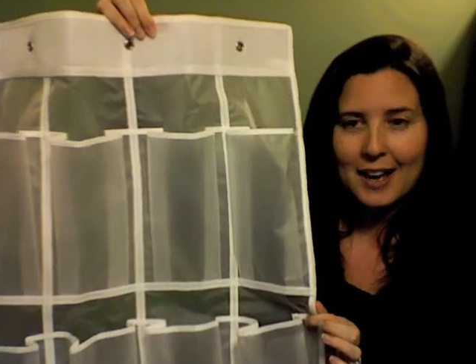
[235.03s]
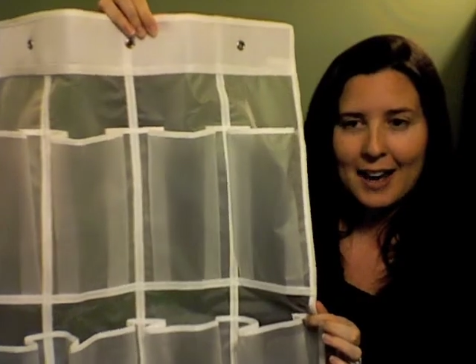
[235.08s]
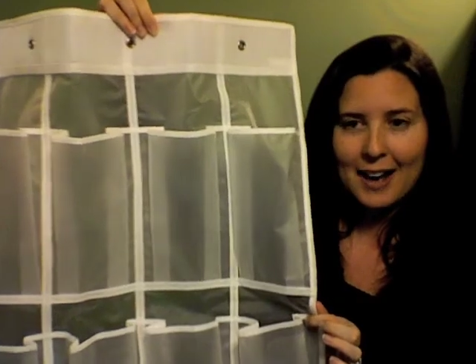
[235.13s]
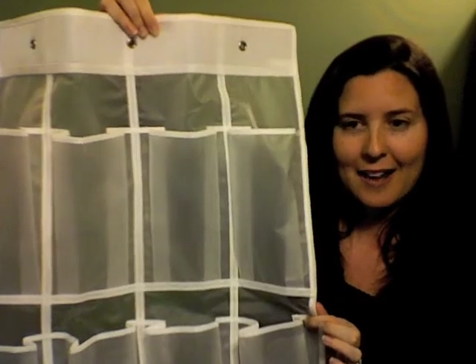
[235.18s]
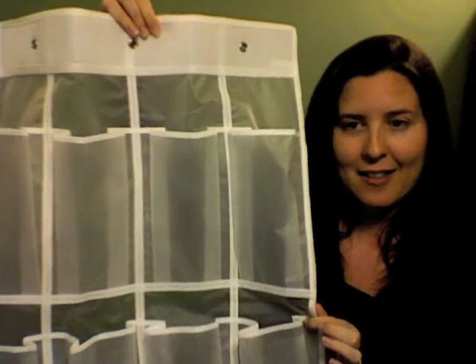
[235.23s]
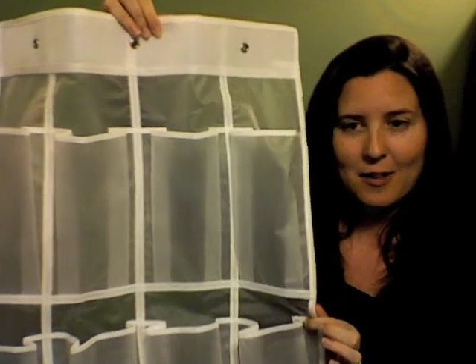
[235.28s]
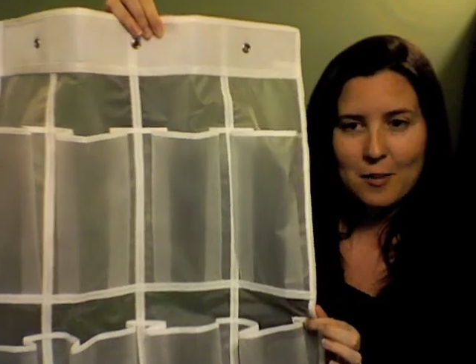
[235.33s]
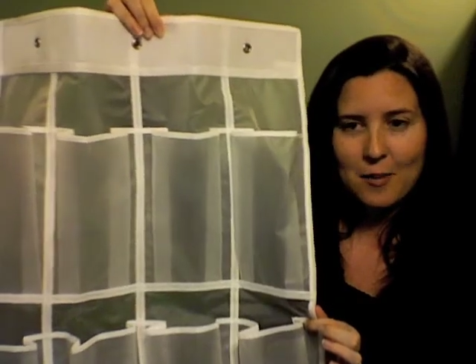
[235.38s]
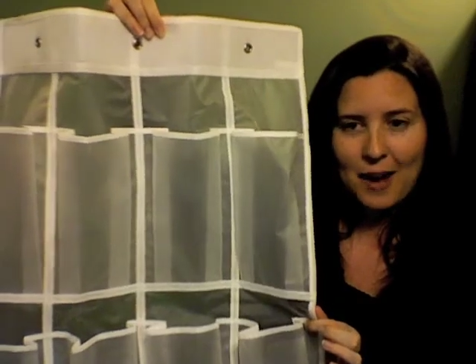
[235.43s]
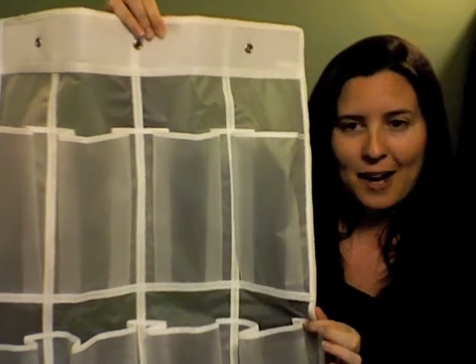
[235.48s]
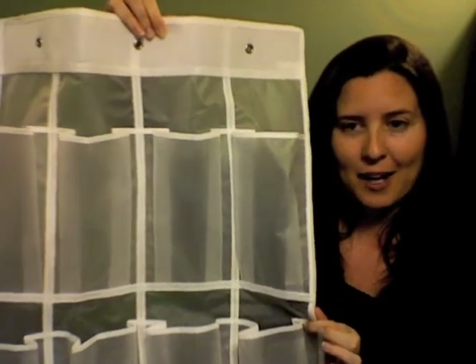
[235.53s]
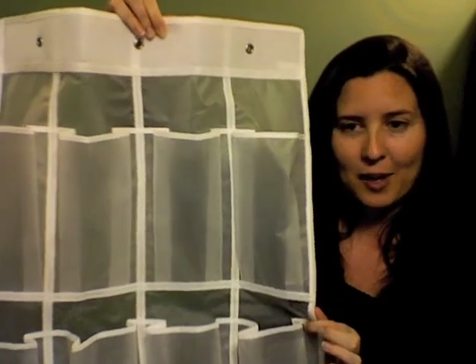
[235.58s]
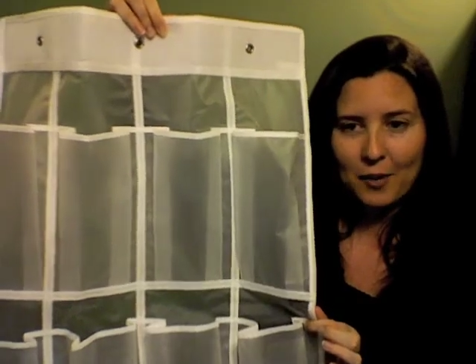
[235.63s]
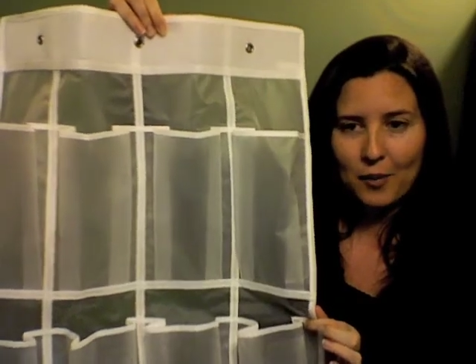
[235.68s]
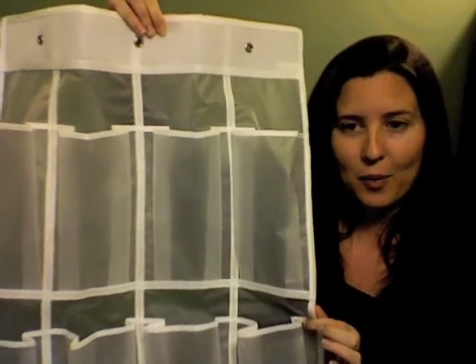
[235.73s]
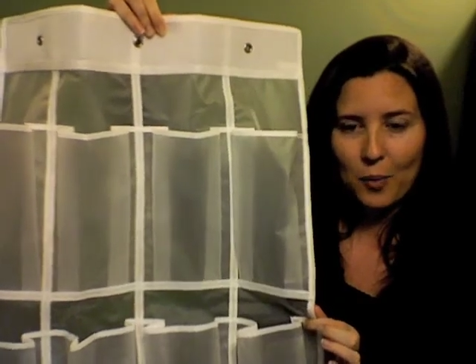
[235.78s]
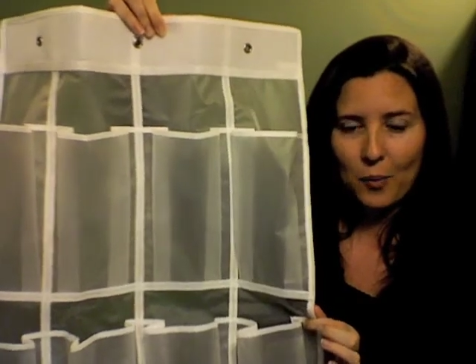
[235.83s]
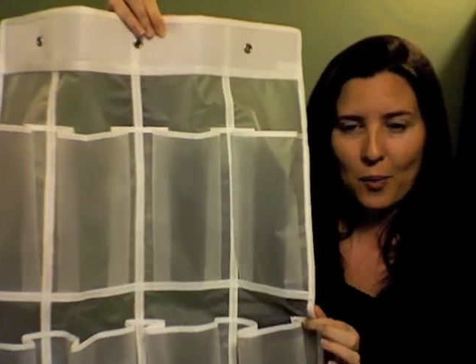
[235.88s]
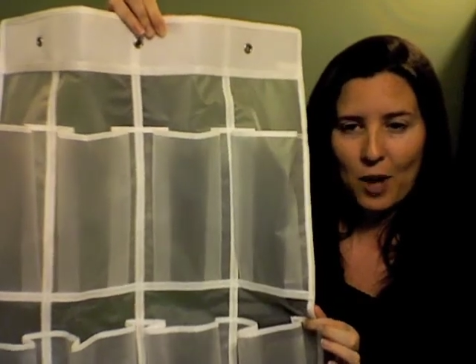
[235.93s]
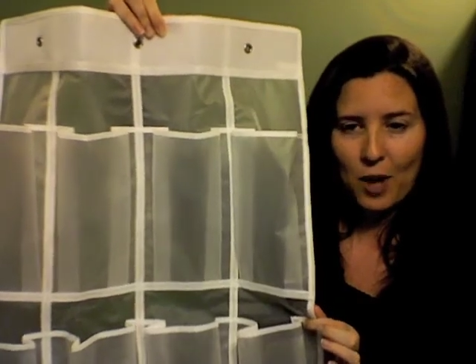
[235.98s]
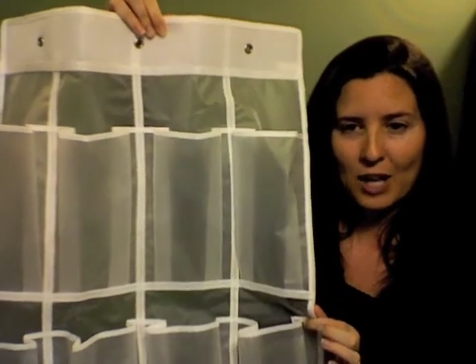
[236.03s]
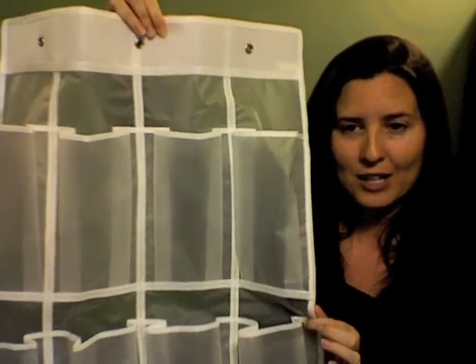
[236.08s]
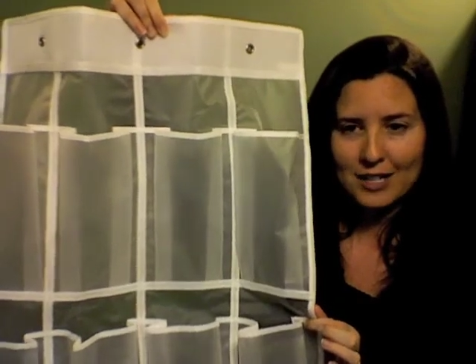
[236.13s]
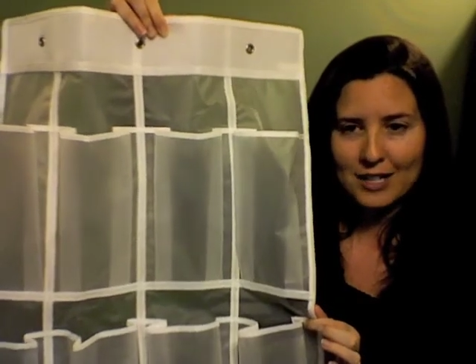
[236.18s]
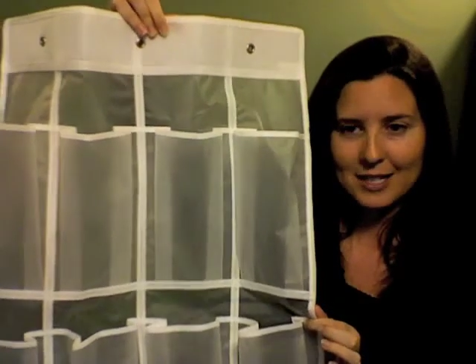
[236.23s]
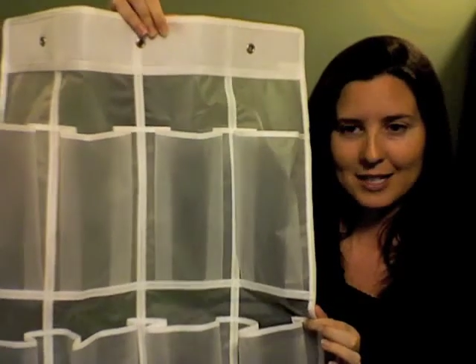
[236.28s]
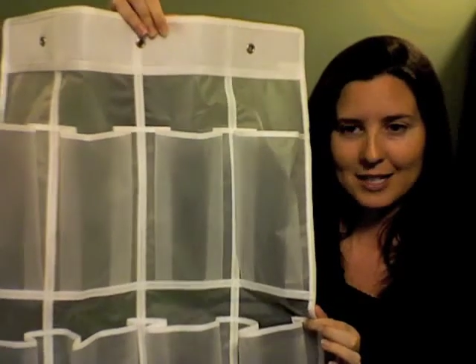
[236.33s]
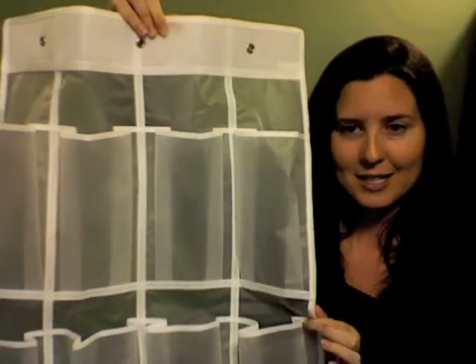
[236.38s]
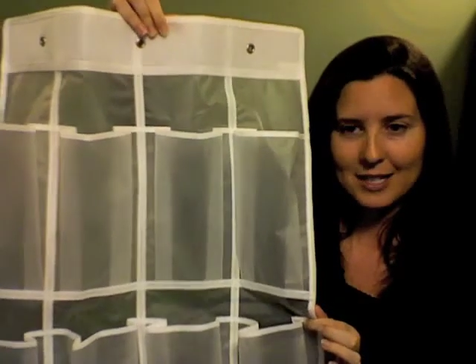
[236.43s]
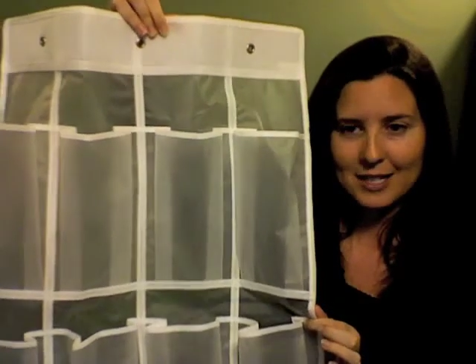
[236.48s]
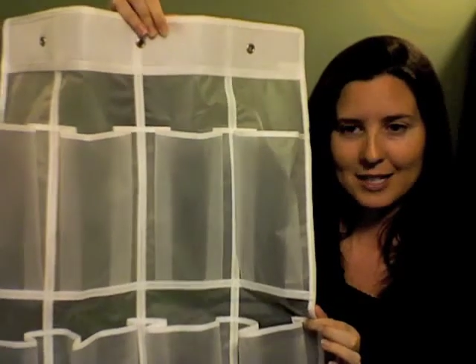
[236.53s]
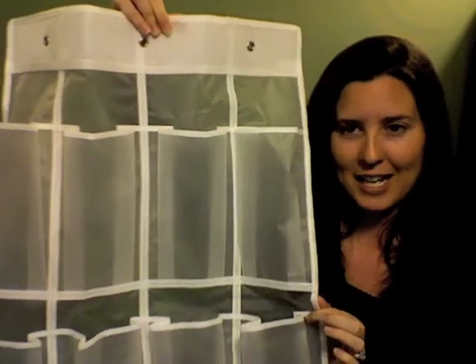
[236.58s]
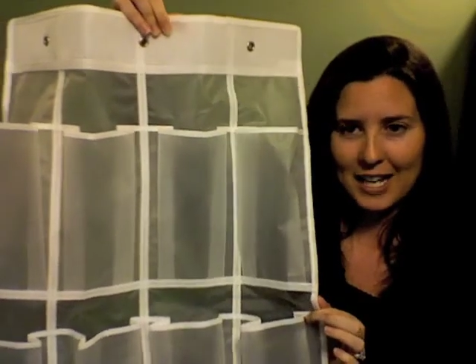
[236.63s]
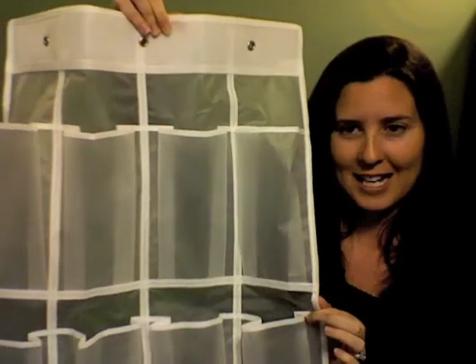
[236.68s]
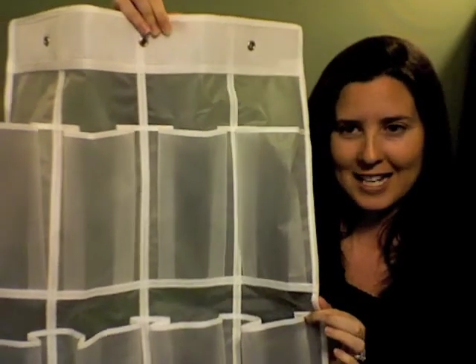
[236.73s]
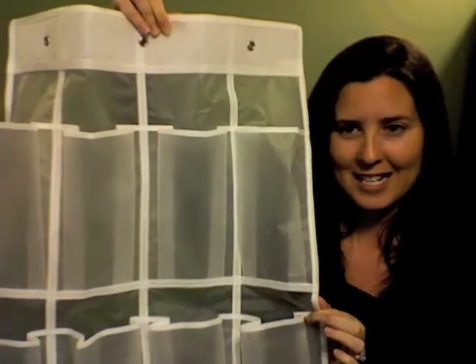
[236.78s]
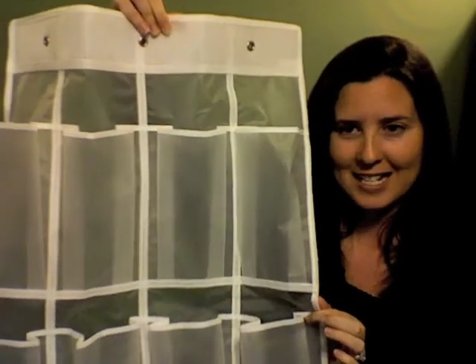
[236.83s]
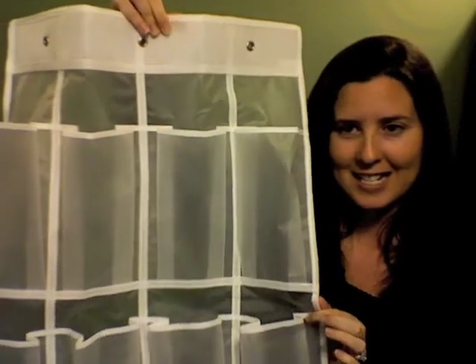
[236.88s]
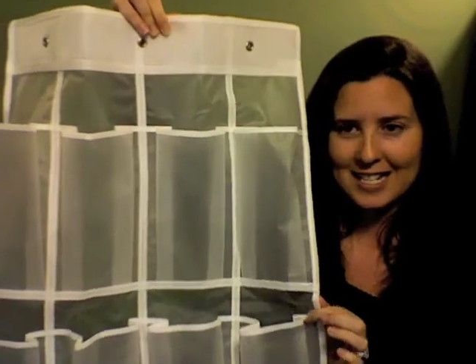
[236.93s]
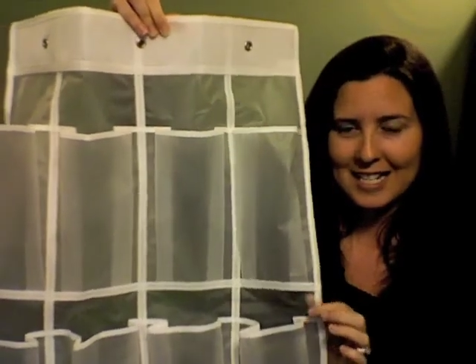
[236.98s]
on the back of a wall
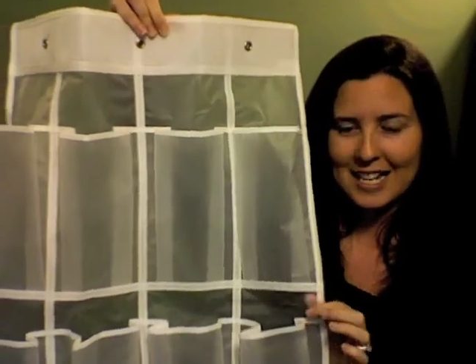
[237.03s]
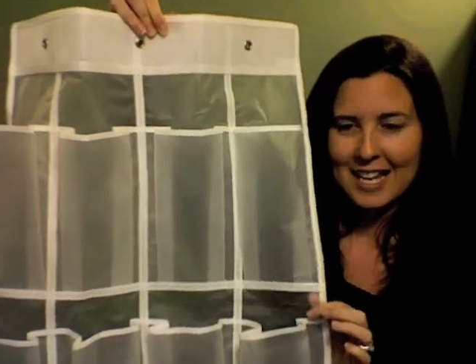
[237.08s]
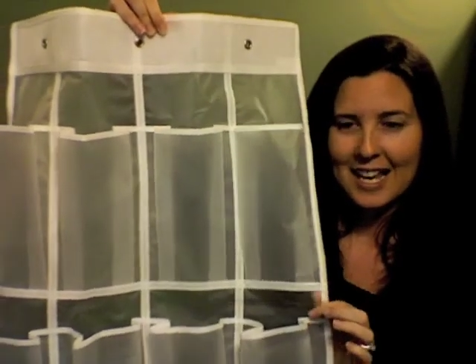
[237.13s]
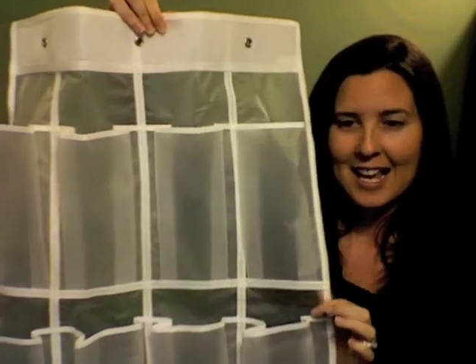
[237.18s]
someplace.